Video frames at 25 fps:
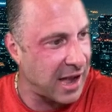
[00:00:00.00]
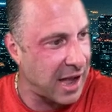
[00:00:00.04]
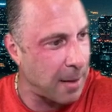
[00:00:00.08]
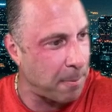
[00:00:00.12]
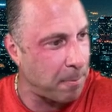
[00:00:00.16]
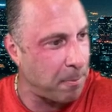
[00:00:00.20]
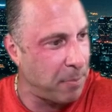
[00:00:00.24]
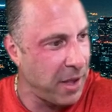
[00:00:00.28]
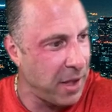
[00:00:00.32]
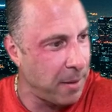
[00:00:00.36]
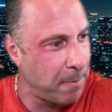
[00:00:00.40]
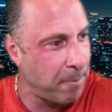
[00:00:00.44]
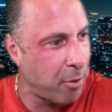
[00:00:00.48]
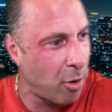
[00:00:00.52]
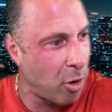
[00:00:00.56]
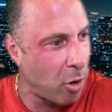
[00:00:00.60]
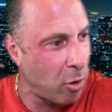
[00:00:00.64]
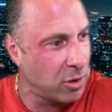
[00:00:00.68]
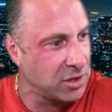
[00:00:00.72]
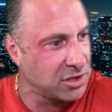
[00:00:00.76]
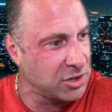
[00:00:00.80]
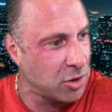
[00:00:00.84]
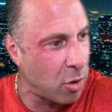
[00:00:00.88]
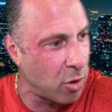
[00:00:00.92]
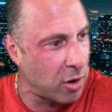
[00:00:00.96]
Dot
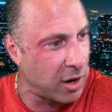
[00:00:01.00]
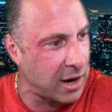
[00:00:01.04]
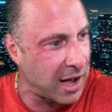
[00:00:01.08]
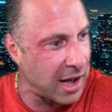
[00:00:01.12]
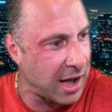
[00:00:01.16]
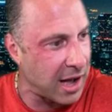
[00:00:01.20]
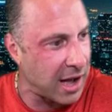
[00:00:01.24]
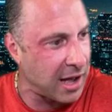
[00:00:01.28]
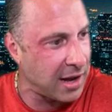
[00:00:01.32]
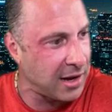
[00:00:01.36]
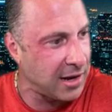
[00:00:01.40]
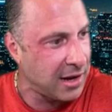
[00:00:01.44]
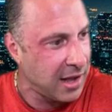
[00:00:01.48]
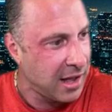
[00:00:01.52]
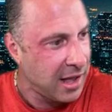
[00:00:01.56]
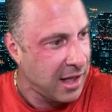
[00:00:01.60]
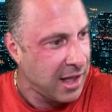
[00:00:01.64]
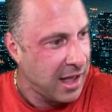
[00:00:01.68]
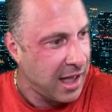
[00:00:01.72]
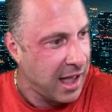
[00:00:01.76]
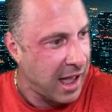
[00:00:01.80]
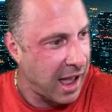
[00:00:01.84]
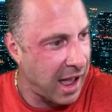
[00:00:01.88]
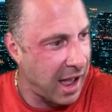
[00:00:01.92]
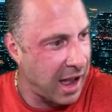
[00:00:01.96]
Pitbull, what's going on?
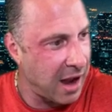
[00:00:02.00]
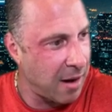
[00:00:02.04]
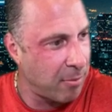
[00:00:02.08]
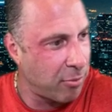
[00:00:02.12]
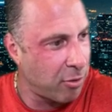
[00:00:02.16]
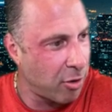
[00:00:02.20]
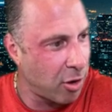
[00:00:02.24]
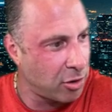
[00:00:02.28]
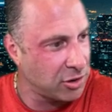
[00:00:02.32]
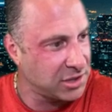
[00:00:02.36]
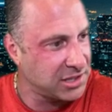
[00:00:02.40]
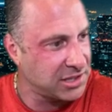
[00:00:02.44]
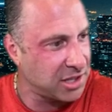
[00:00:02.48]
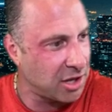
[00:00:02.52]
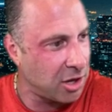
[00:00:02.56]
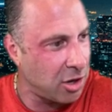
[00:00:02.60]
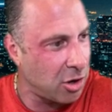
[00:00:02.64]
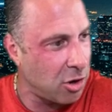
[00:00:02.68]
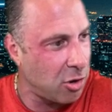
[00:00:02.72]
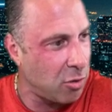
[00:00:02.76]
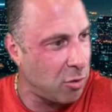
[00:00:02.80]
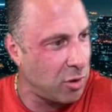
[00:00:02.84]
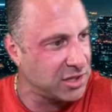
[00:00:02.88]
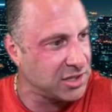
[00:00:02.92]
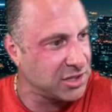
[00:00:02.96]

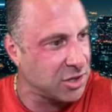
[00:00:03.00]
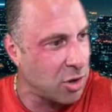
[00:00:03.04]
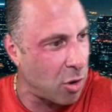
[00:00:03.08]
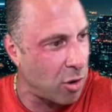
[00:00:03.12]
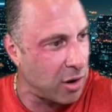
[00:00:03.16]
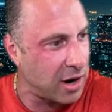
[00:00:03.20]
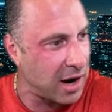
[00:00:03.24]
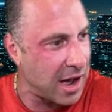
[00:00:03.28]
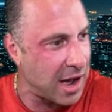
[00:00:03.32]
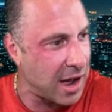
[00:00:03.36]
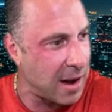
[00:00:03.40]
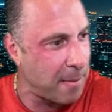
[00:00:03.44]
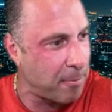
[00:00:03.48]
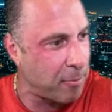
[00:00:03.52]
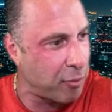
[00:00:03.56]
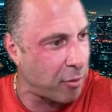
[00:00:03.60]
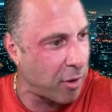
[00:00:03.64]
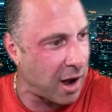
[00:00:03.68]
Ambroso, what's going on?